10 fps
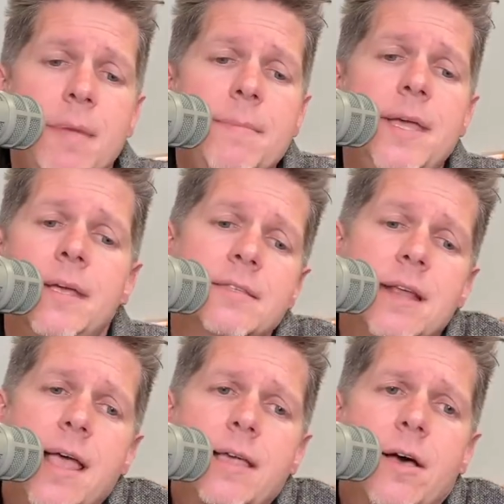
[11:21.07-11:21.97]
Maybe it's
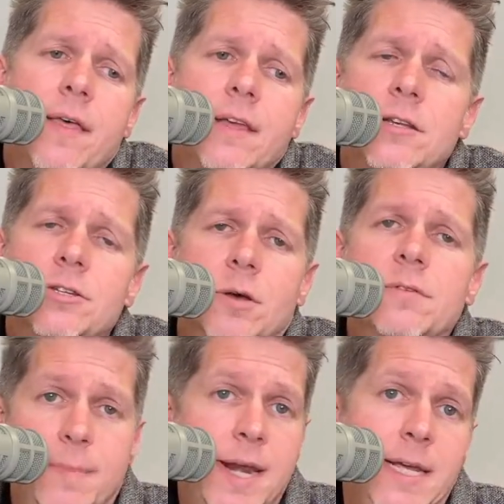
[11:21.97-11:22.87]
an icon that
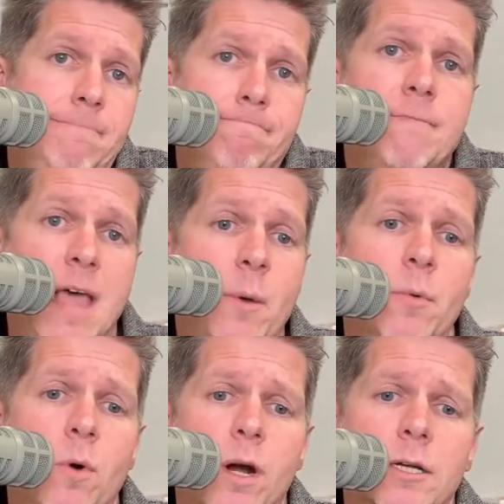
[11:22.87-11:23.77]
shows money. That
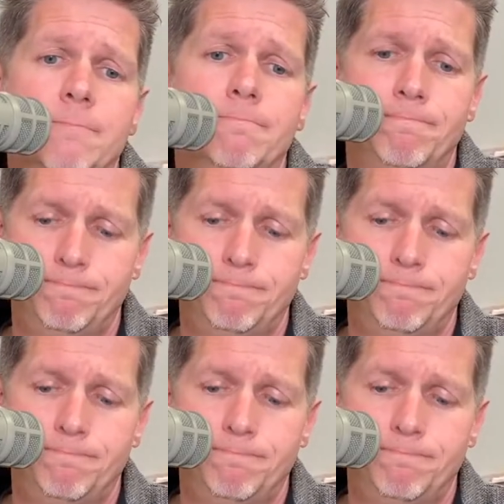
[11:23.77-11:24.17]
would work.